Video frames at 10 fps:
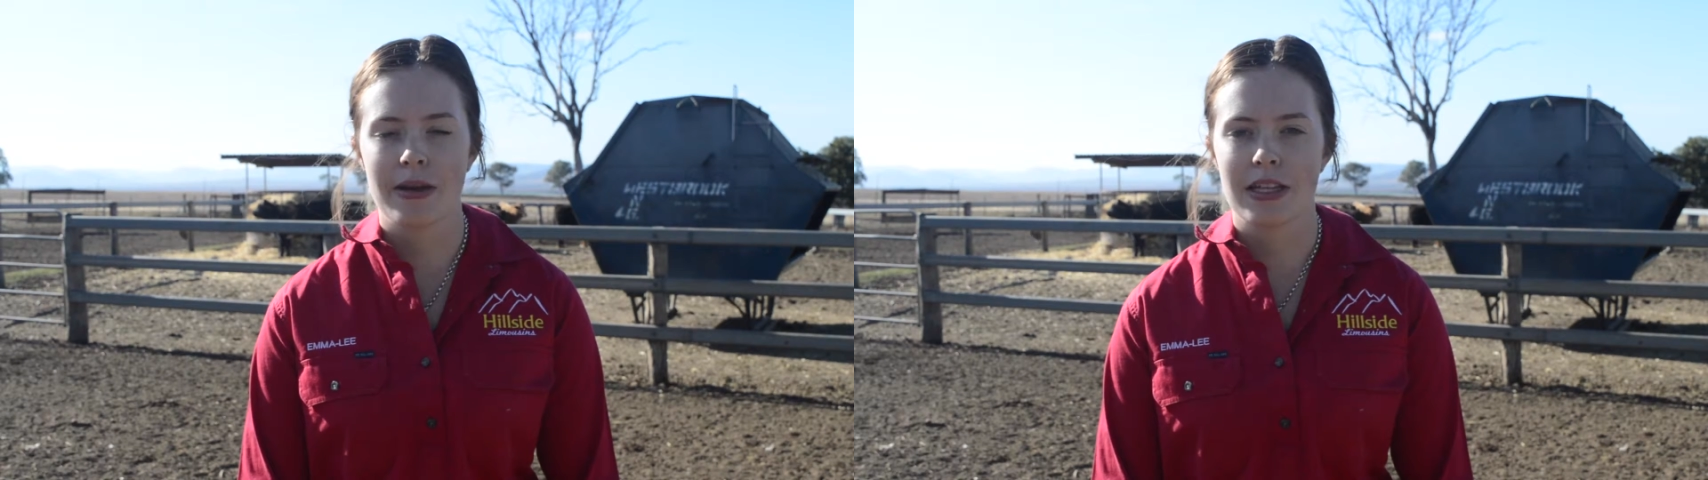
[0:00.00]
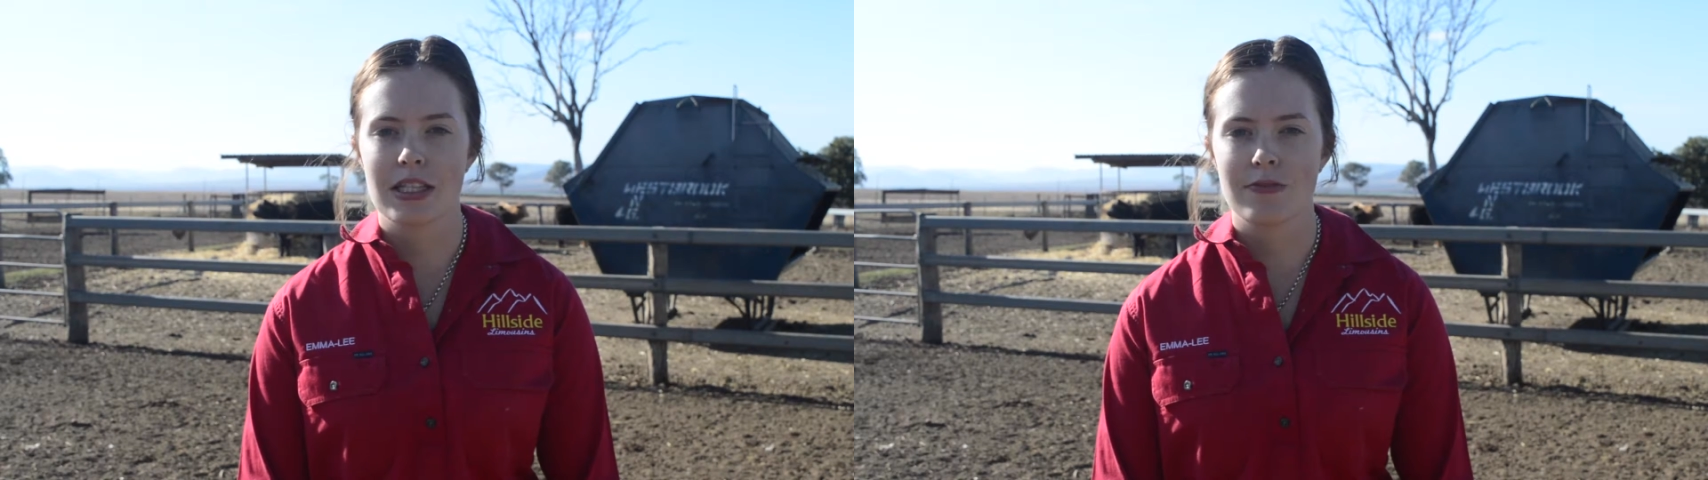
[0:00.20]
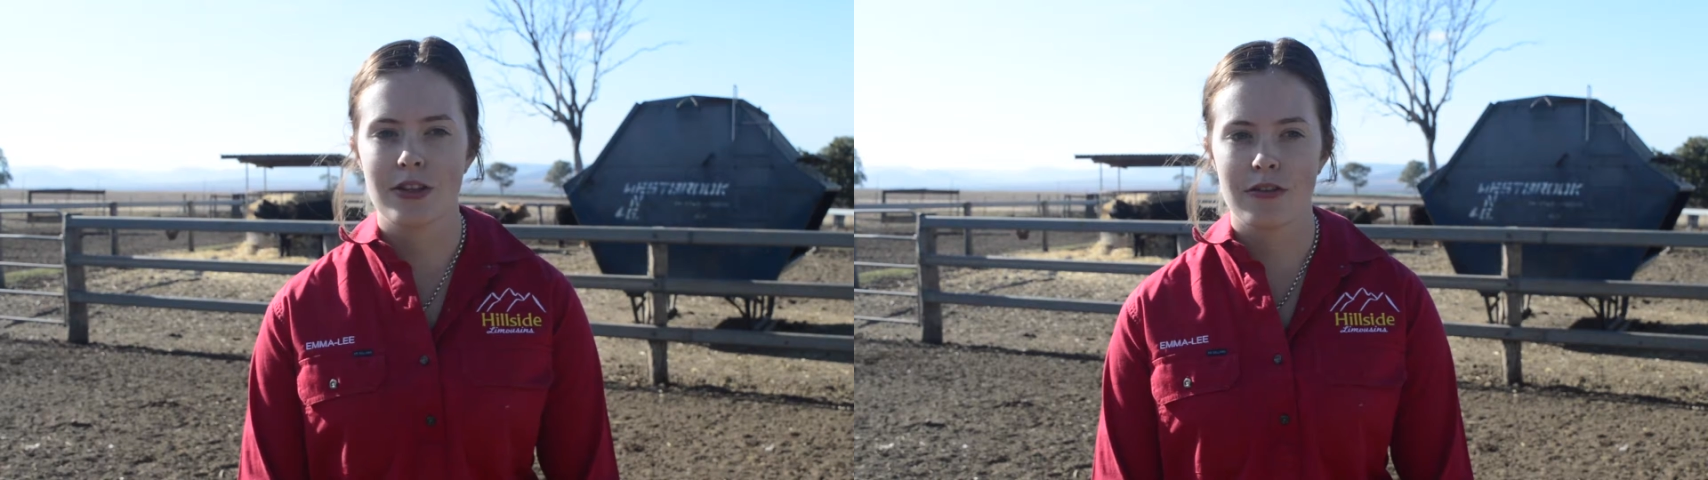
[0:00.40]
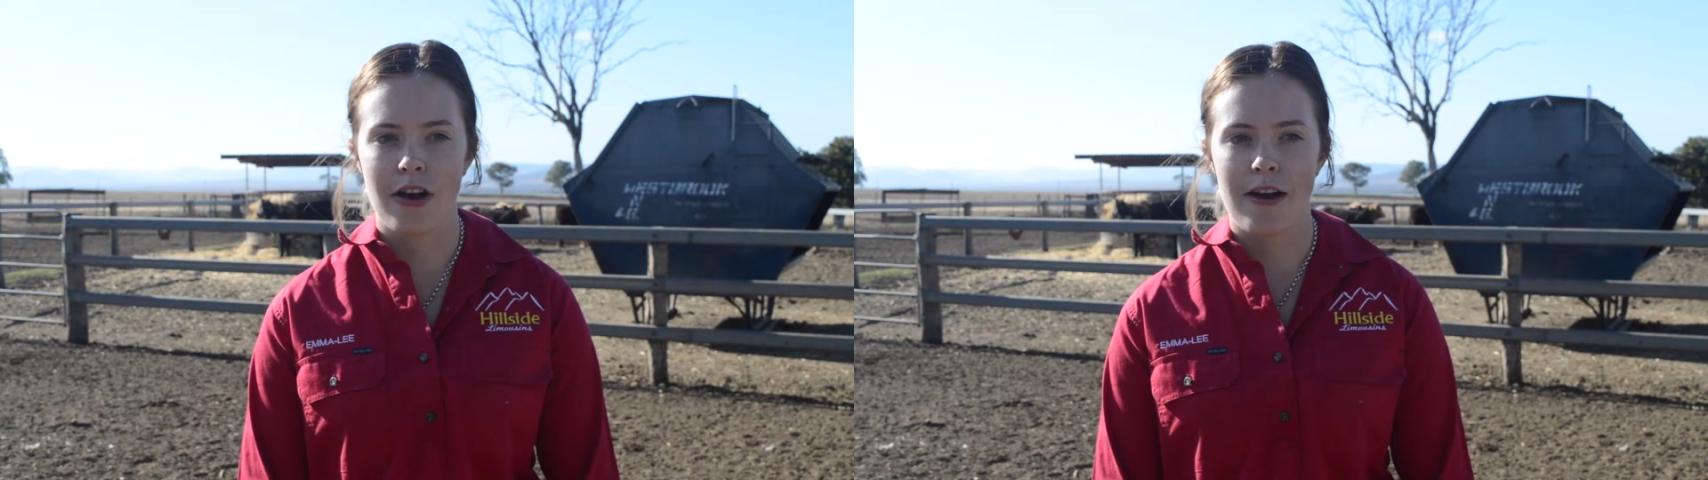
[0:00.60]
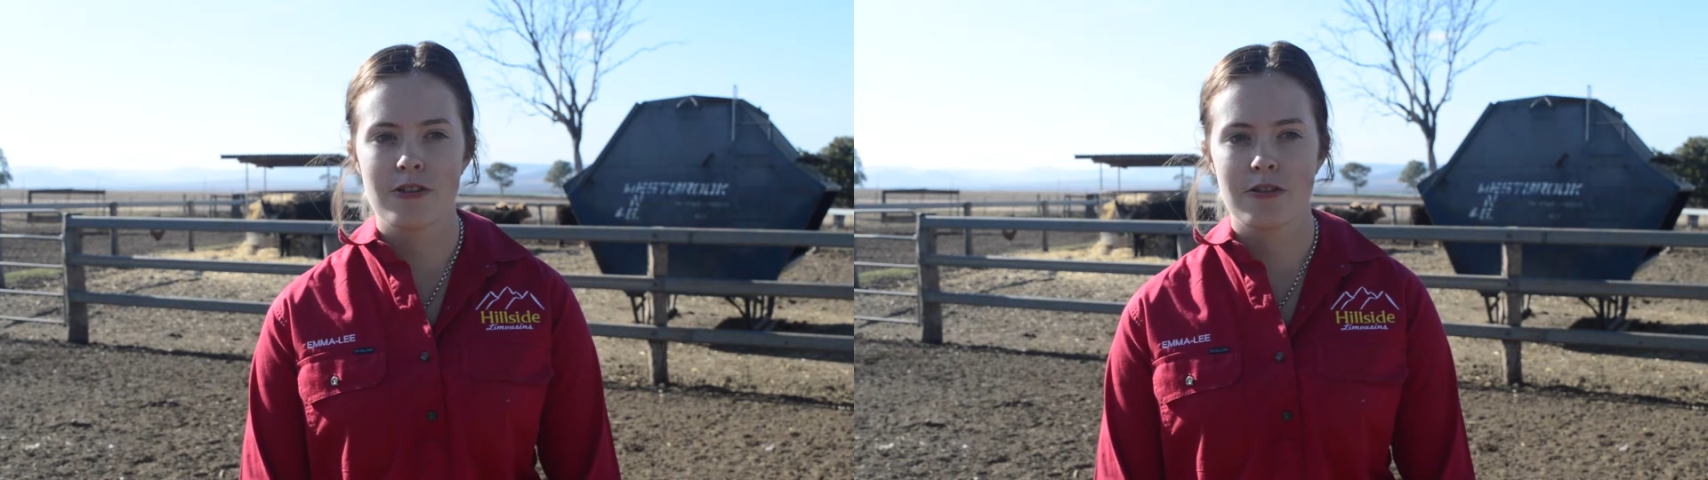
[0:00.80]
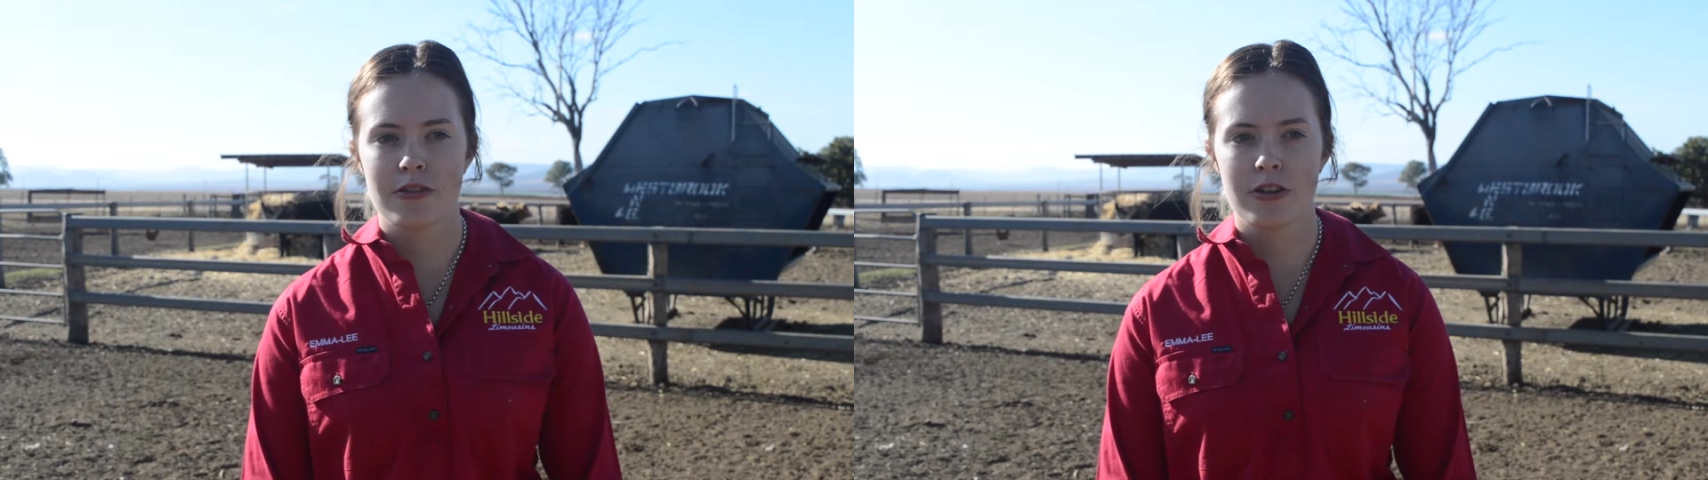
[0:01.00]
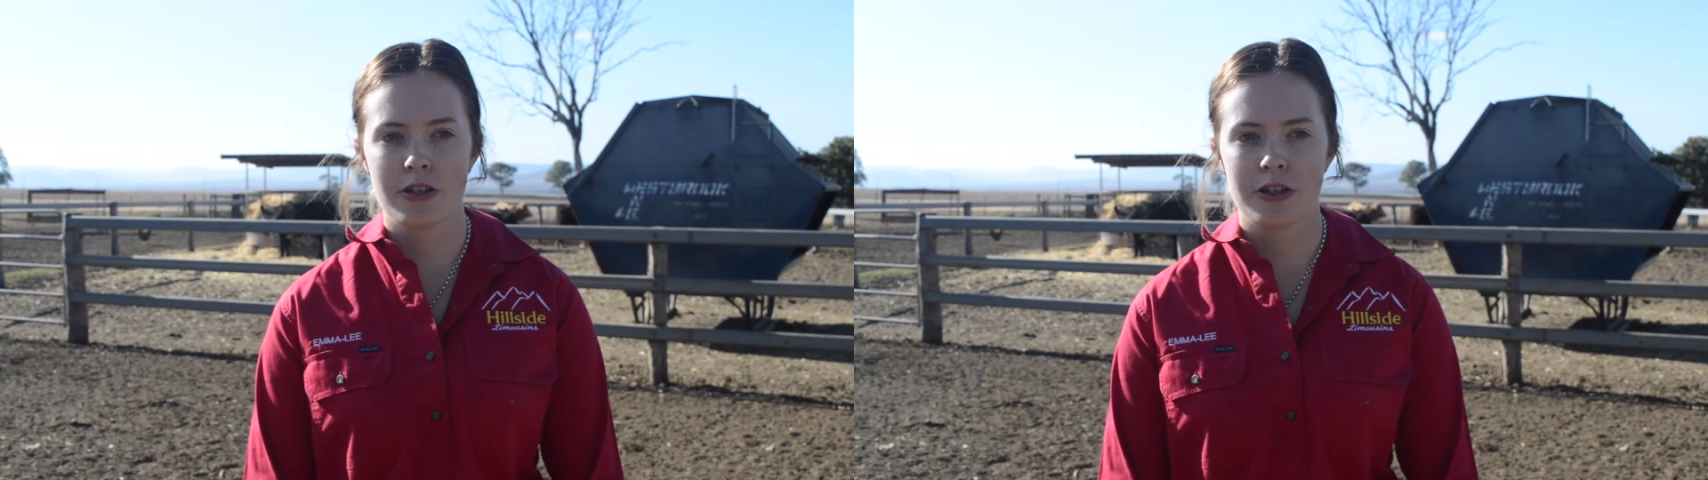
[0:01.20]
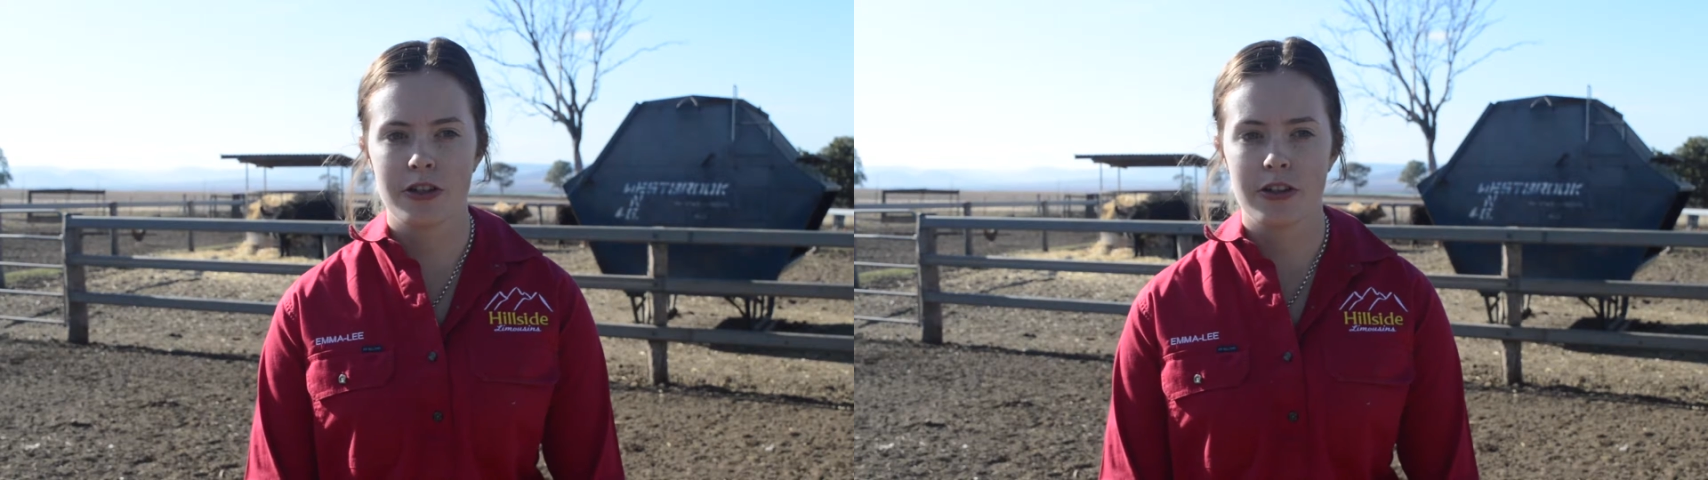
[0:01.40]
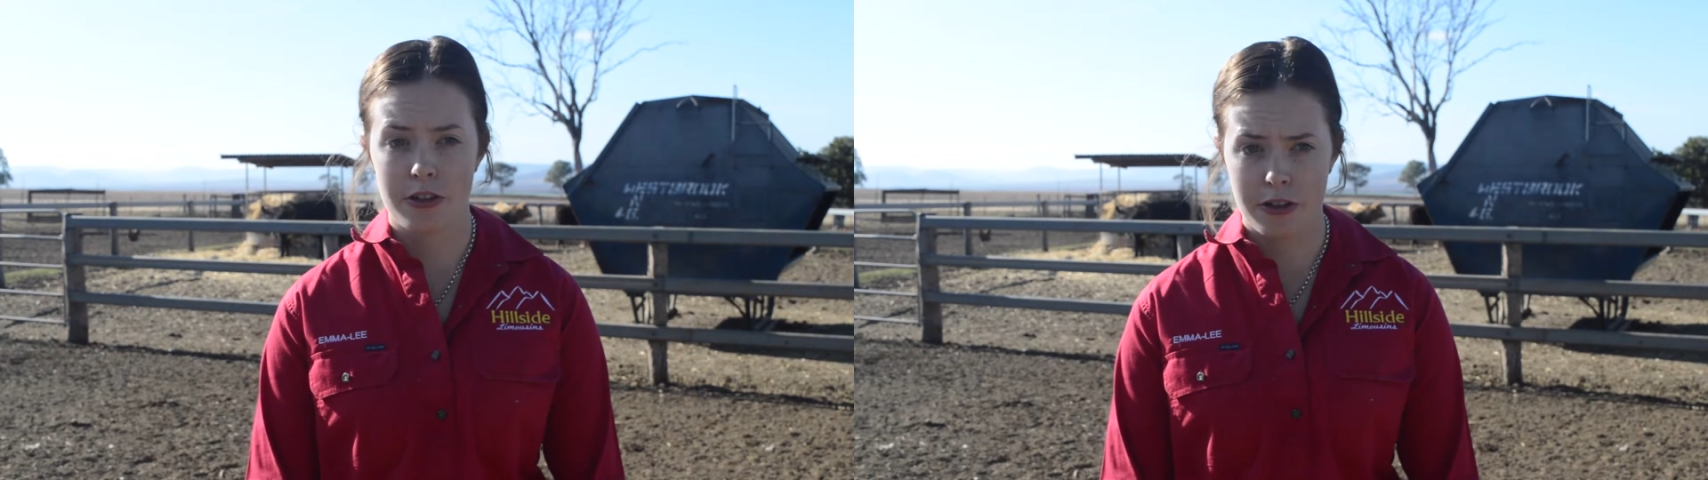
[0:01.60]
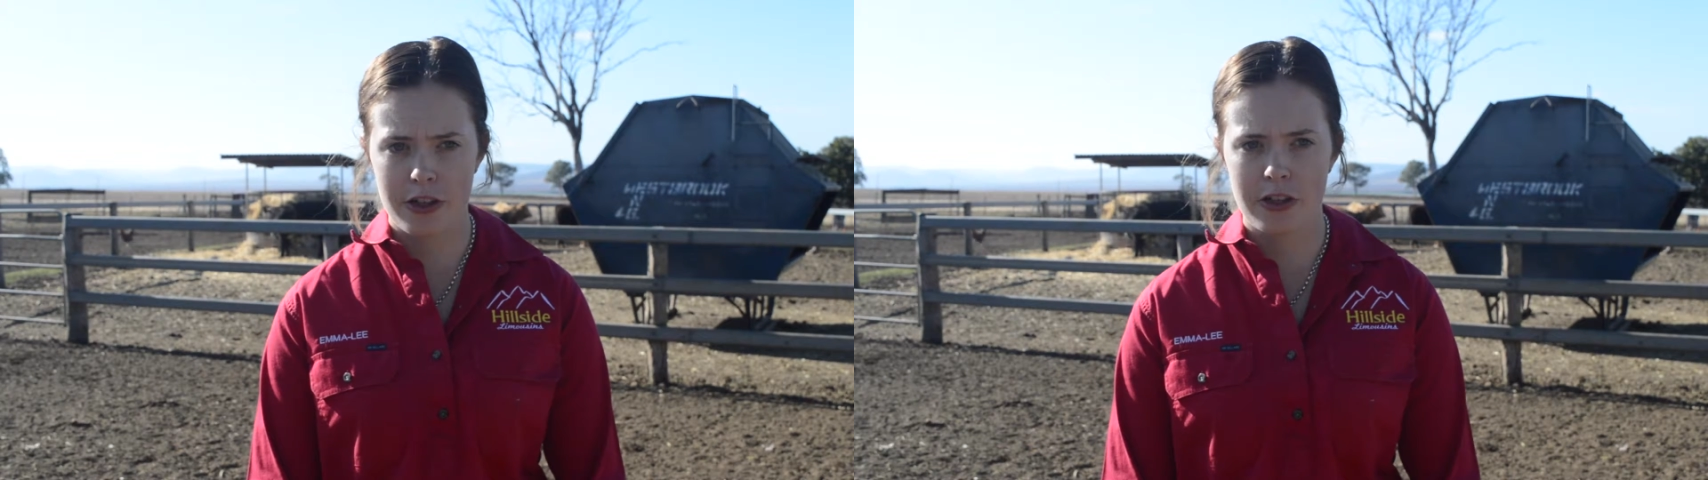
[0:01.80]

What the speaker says: pens for the 5 different crude